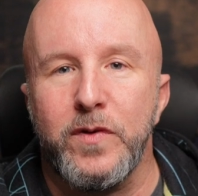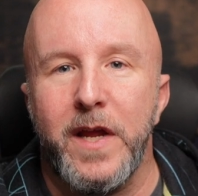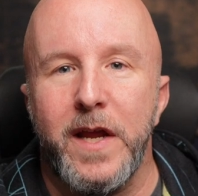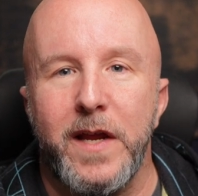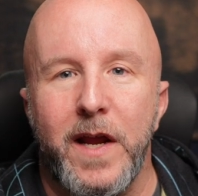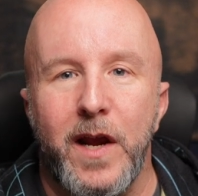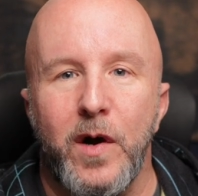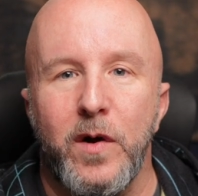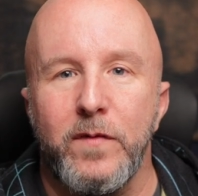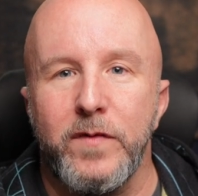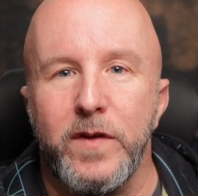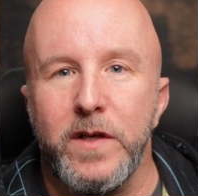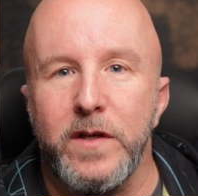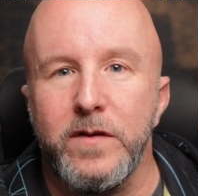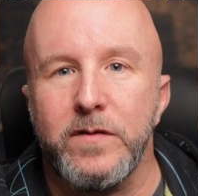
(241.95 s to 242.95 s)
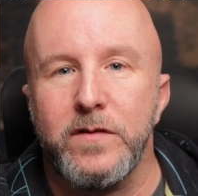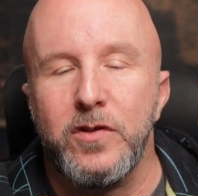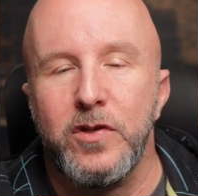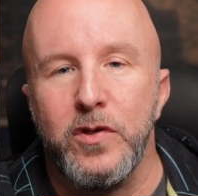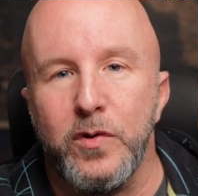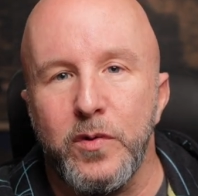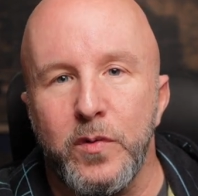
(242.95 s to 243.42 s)
take care of these
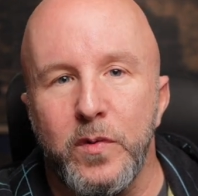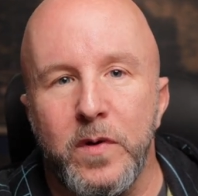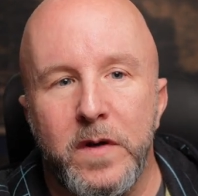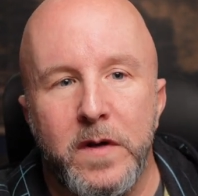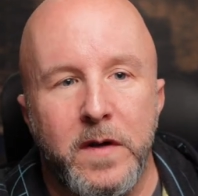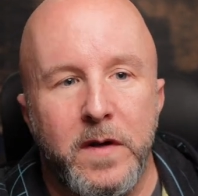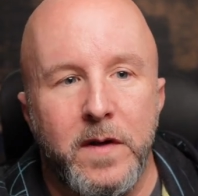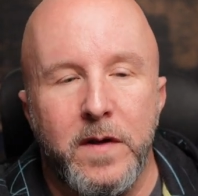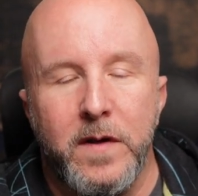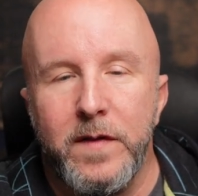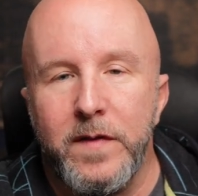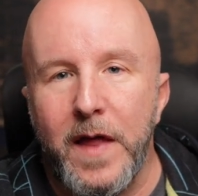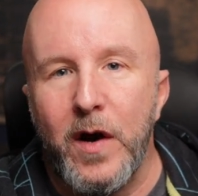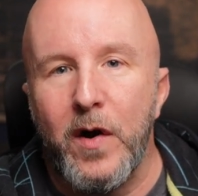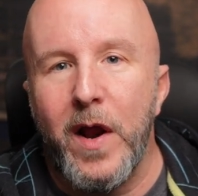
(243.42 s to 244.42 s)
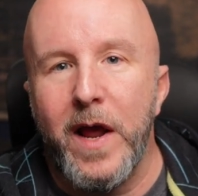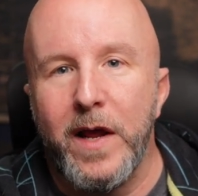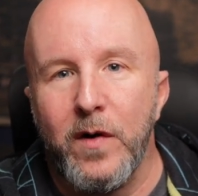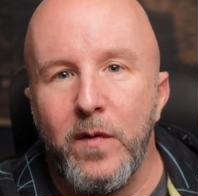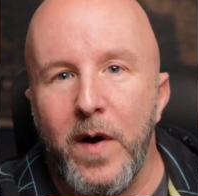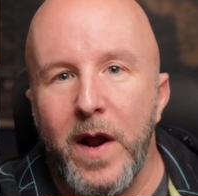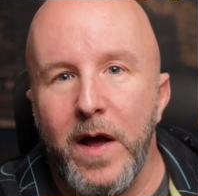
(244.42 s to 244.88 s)
2 that are
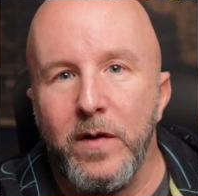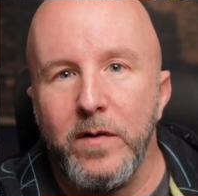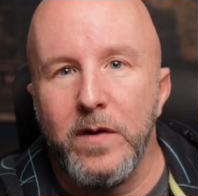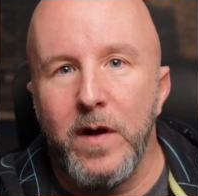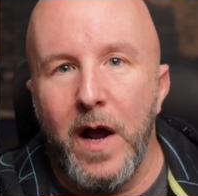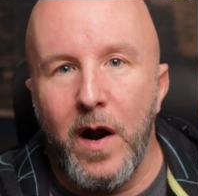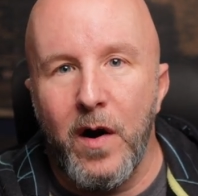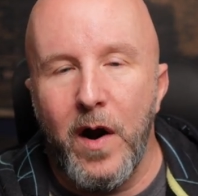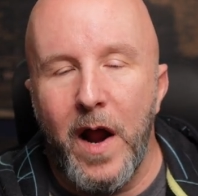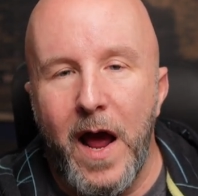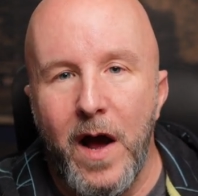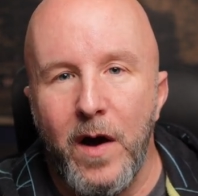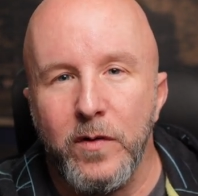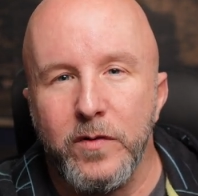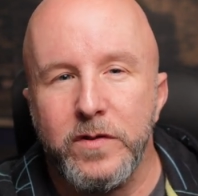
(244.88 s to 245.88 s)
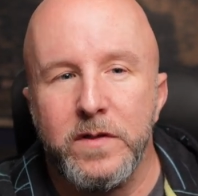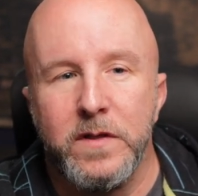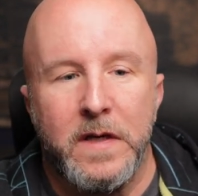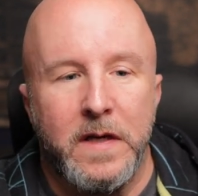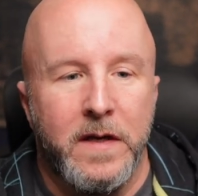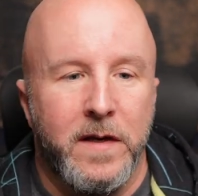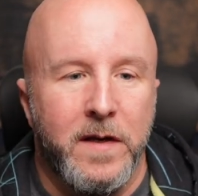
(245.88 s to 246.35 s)
hanging around our house
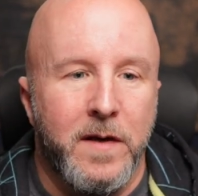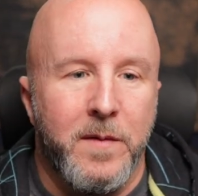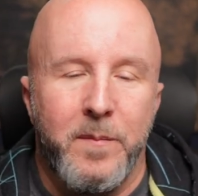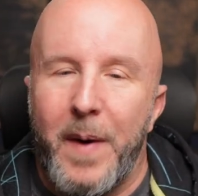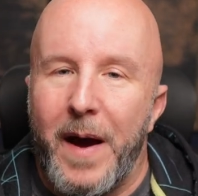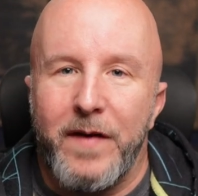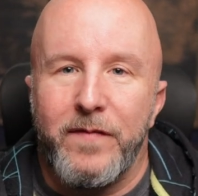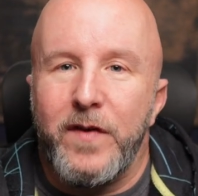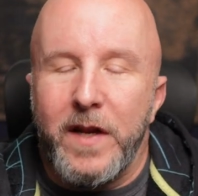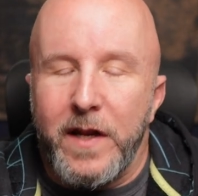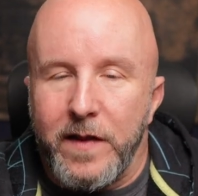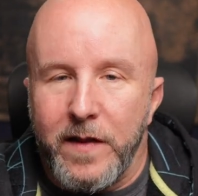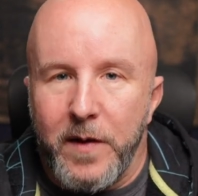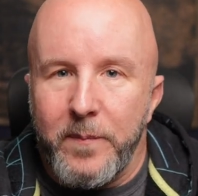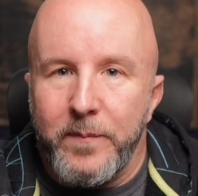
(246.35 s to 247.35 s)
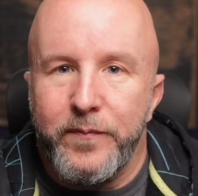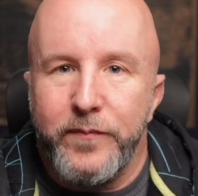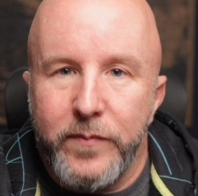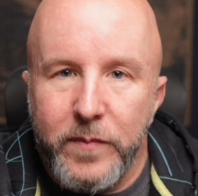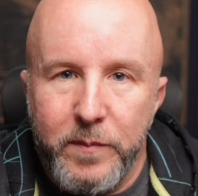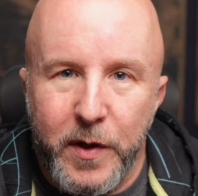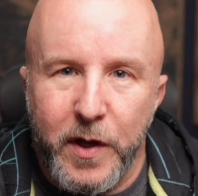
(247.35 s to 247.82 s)
by feeding them,
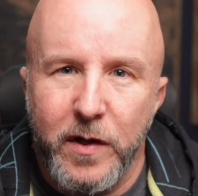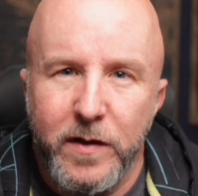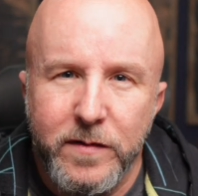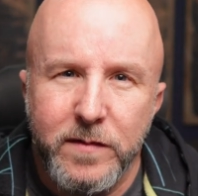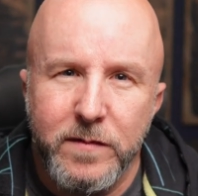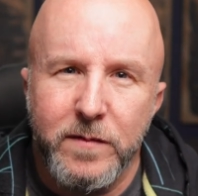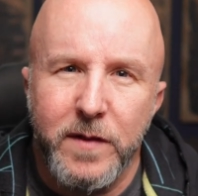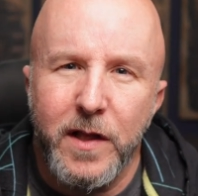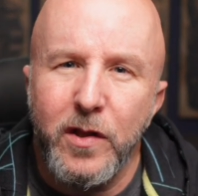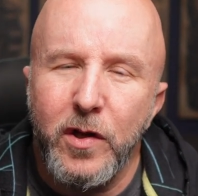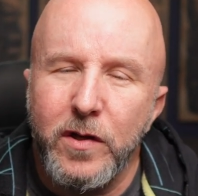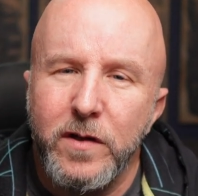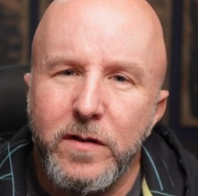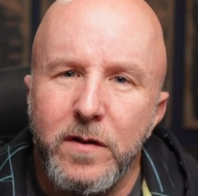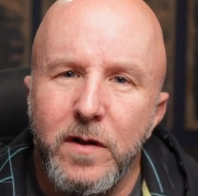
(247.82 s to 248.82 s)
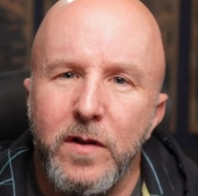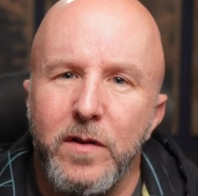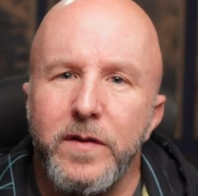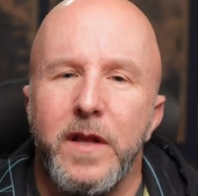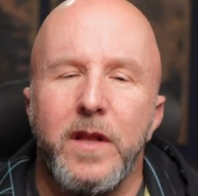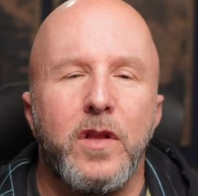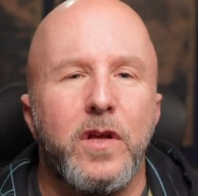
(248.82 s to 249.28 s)
because they
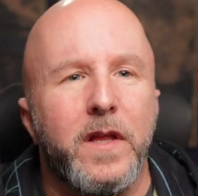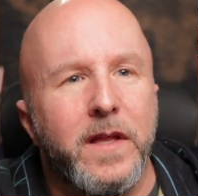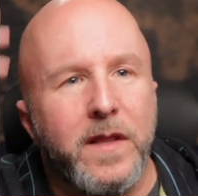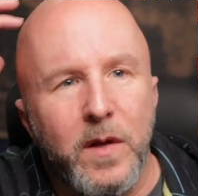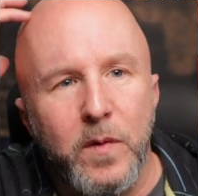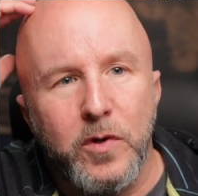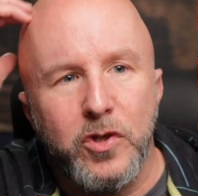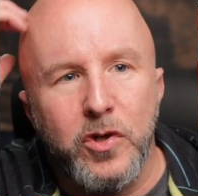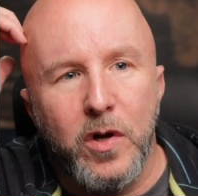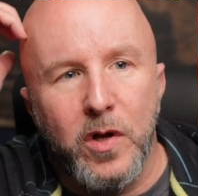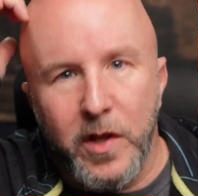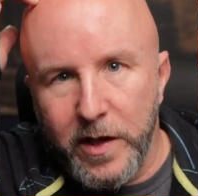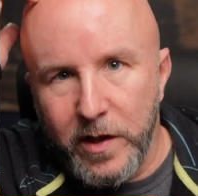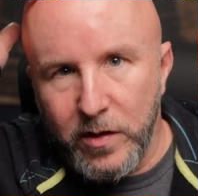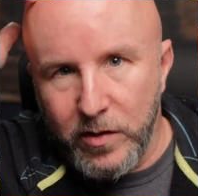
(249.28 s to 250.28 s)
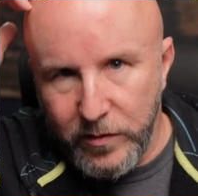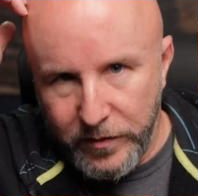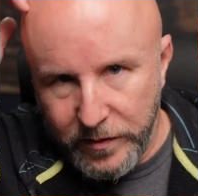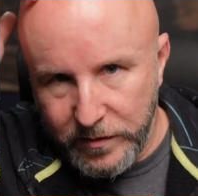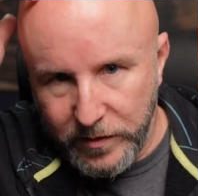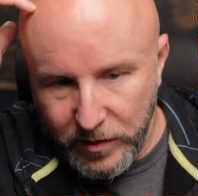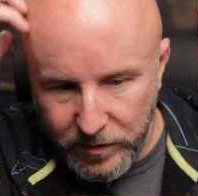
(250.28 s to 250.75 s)
look like they were struggling a little
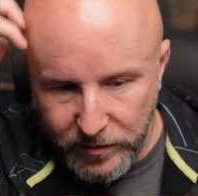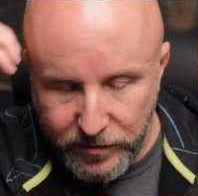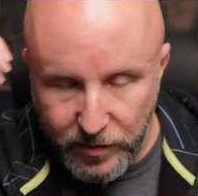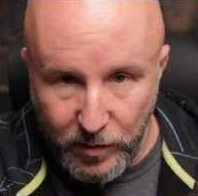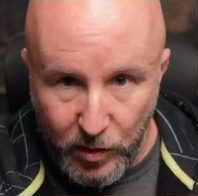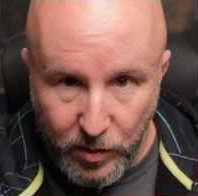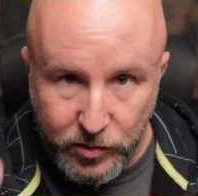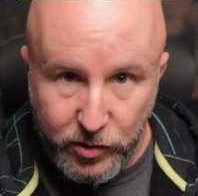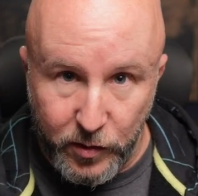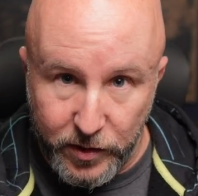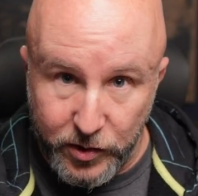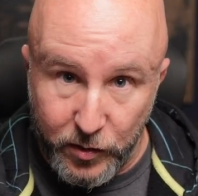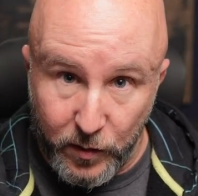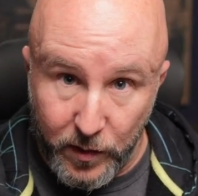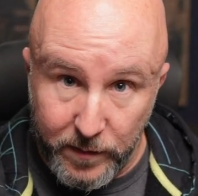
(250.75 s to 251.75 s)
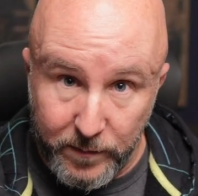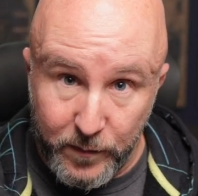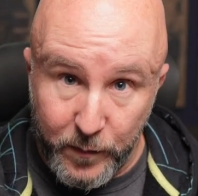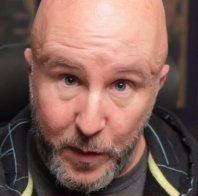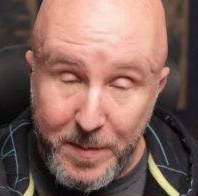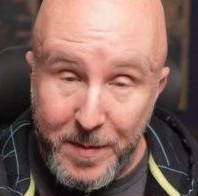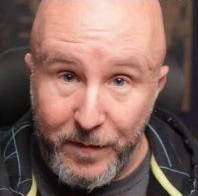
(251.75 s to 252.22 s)
this year. So long story short,
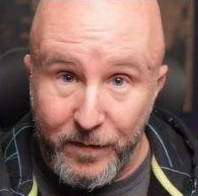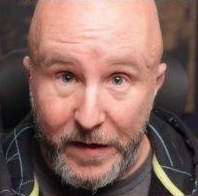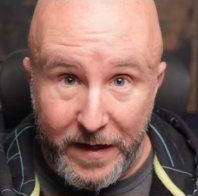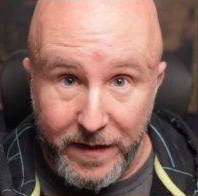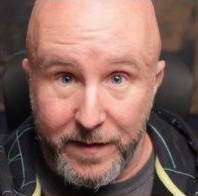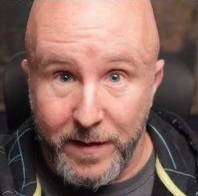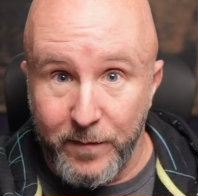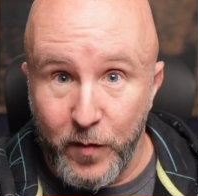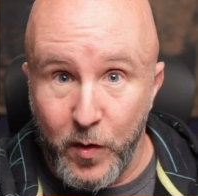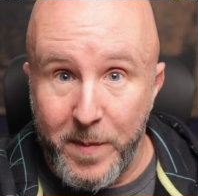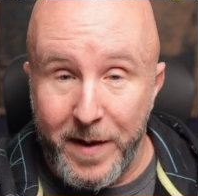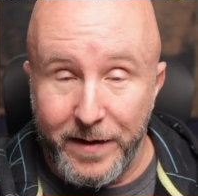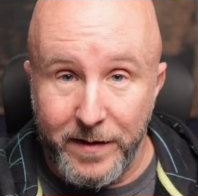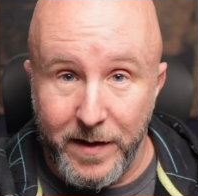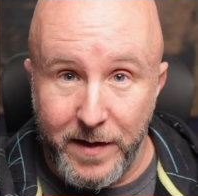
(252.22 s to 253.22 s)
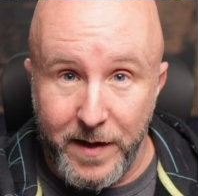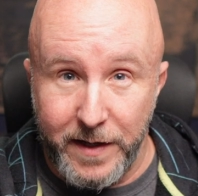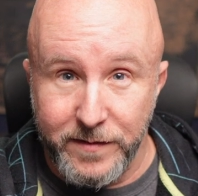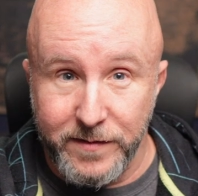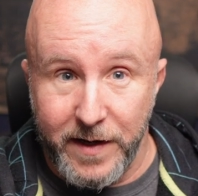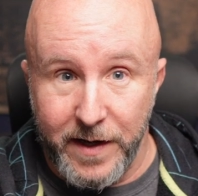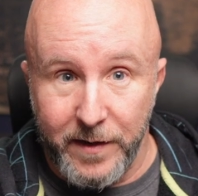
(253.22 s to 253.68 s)
we've been feeding them for about 10
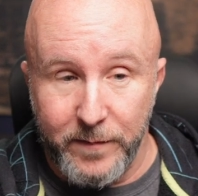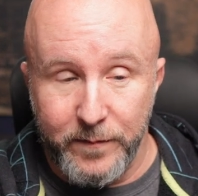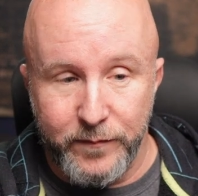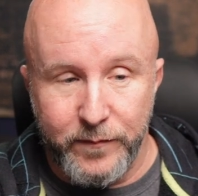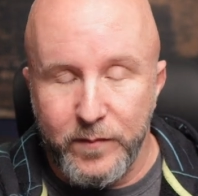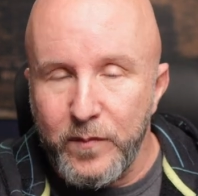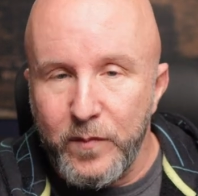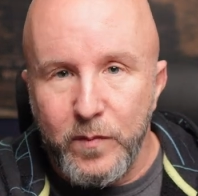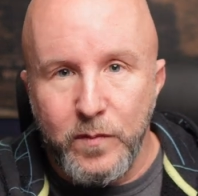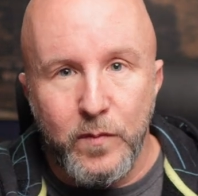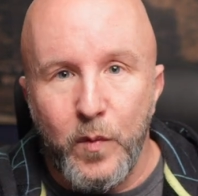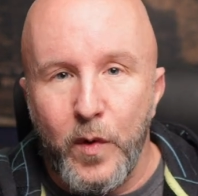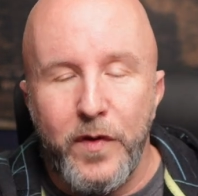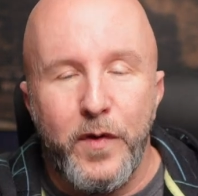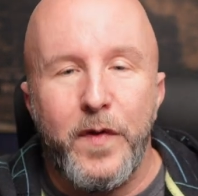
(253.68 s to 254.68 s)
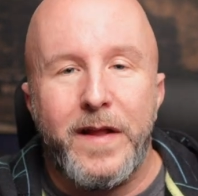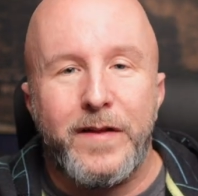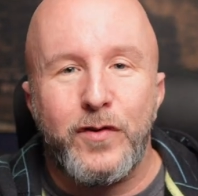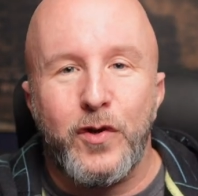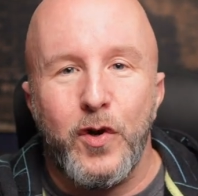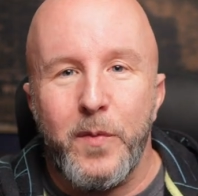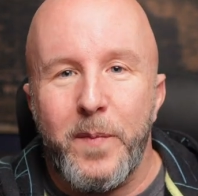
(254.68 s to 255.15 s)
days now. Whether
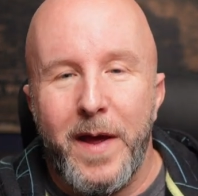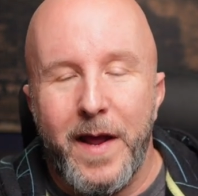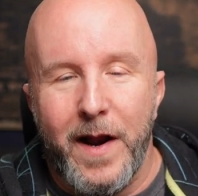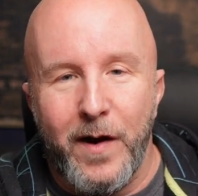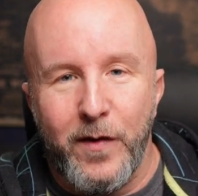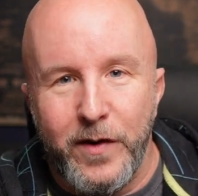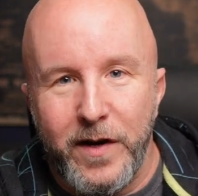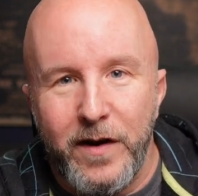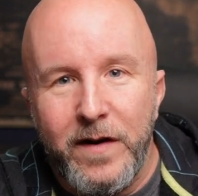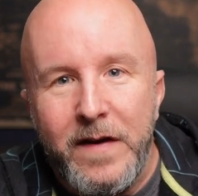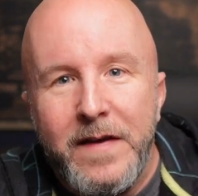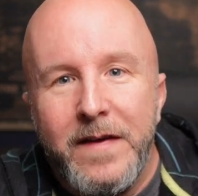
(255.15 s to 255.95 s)
that's good or bad, I don't care.